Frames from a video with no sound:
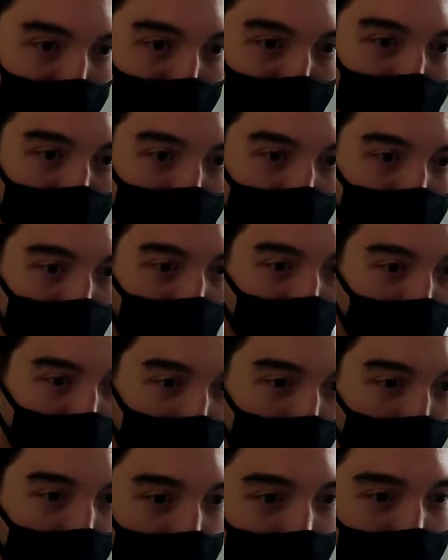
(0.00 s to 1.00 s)
It
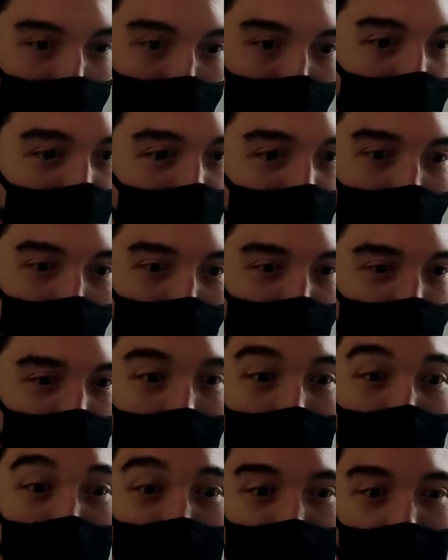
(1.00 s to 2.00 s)
was a
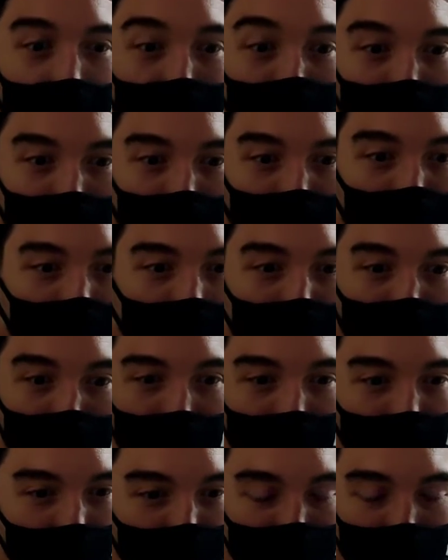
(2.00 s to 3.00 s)
tough assignment. I
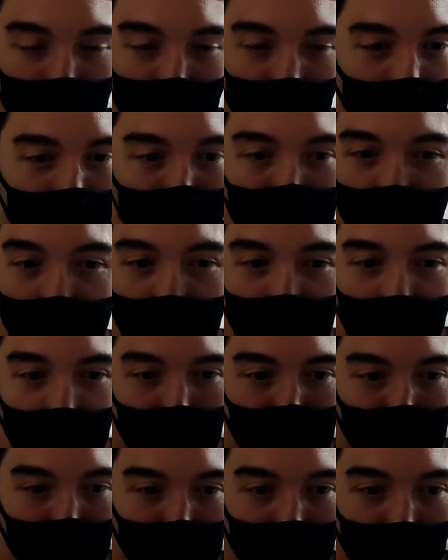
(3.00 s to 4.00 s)
mean, he's an NBA
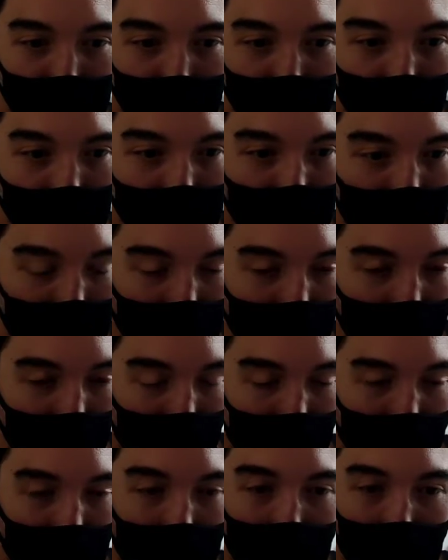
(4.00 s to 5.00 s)
caliber player.
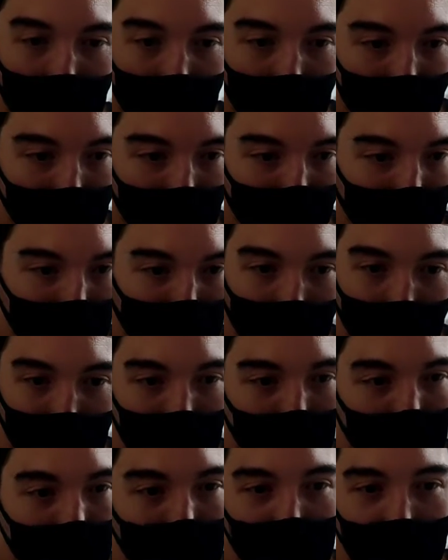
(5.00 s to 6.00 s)
But
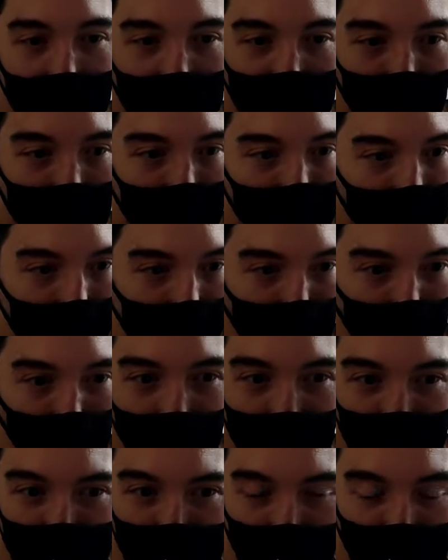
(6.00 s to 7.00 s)
we went back and we
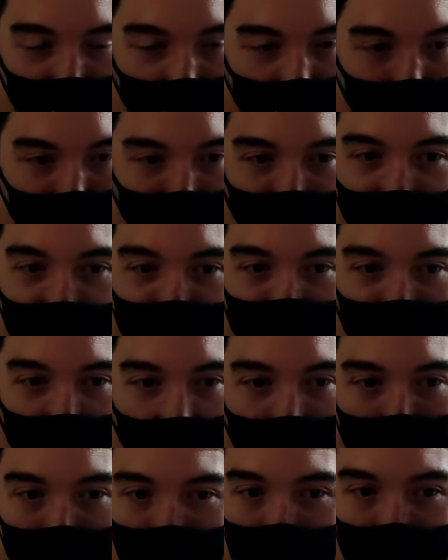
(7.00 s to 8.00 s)
watched the film of last
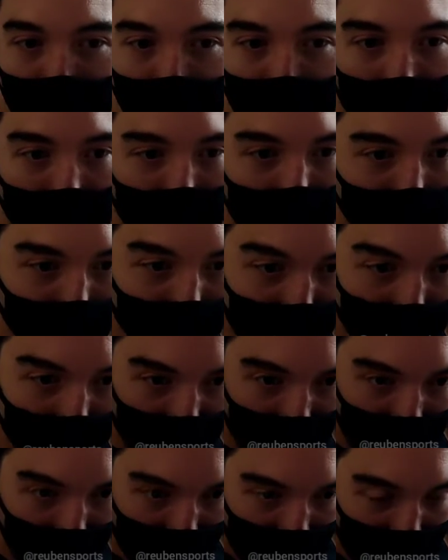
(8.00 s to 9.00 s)
game and saw
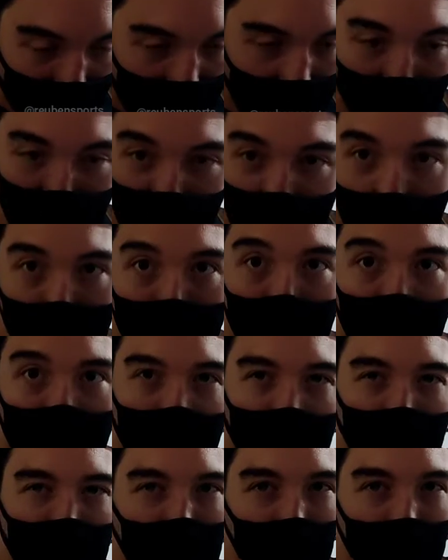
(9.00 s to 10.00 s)
how he got most
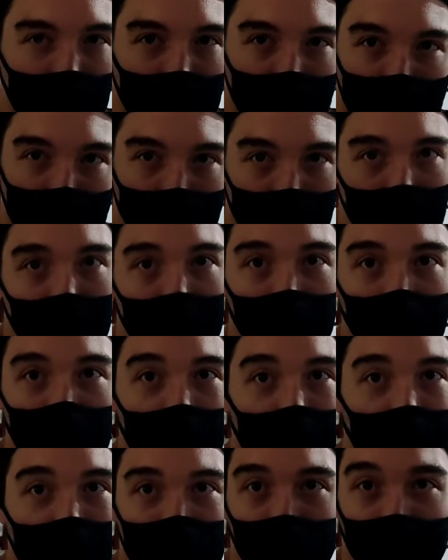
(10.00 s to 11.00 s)
of his points. Was
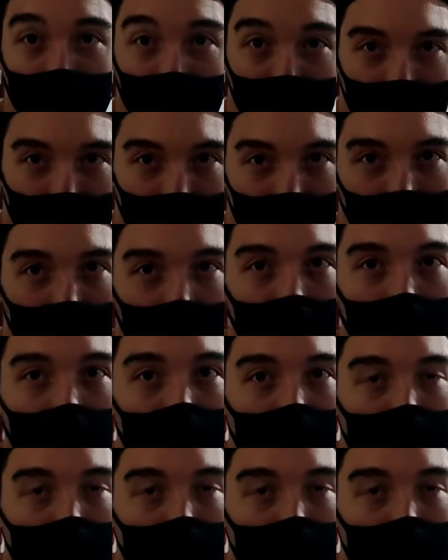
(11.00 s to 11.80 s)
getting to the line.